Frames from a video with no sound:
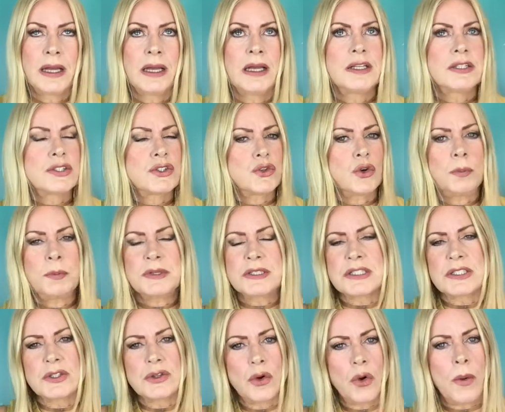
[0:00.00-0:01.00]
Soap is
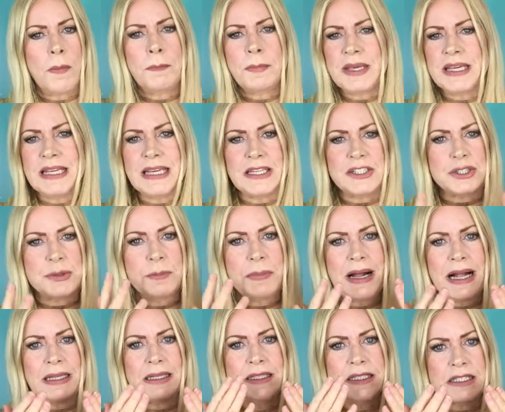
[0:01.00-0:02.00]
not pH
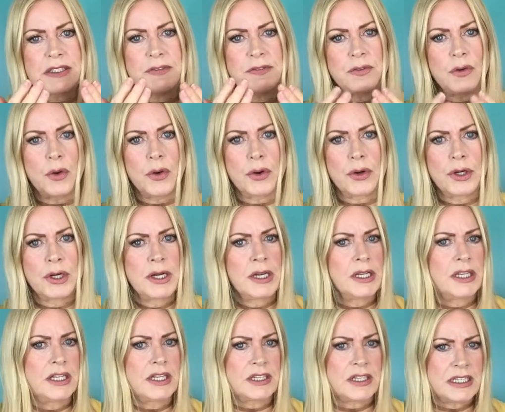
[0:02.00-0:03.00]
balanced for
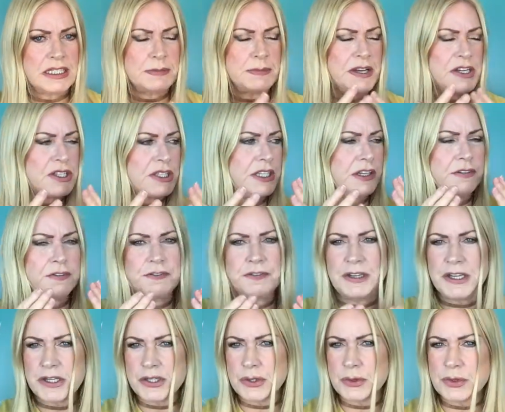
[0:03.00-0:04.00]
especially your
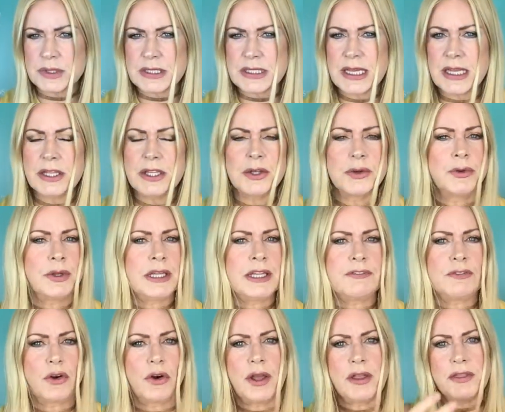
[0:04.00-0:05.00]
facial skin. You really
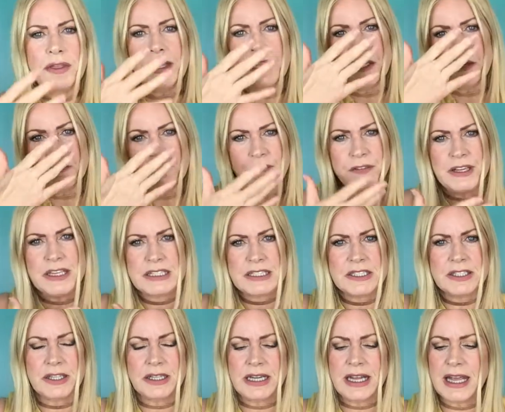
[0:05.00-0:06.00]
got to think your face and
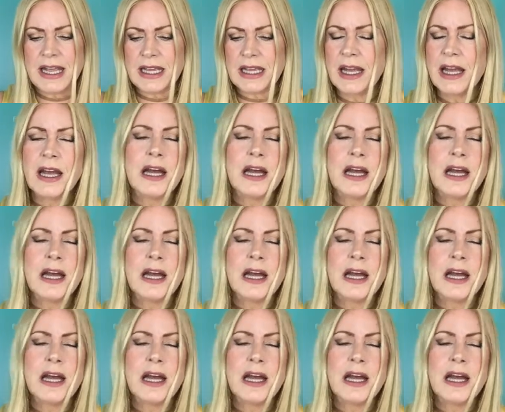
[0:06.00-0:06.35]
your neck.